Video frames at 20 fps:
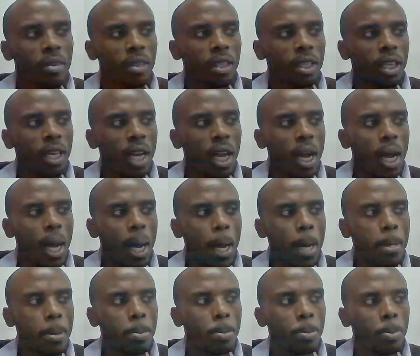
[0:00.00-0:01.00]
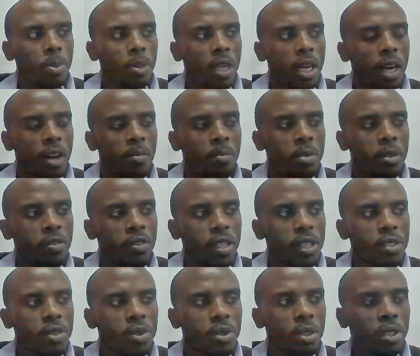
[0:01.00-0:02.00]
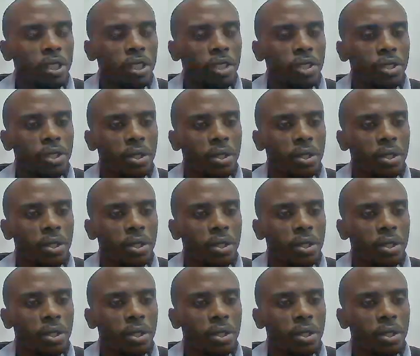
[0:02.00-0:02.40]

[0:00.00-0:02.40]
our previous location.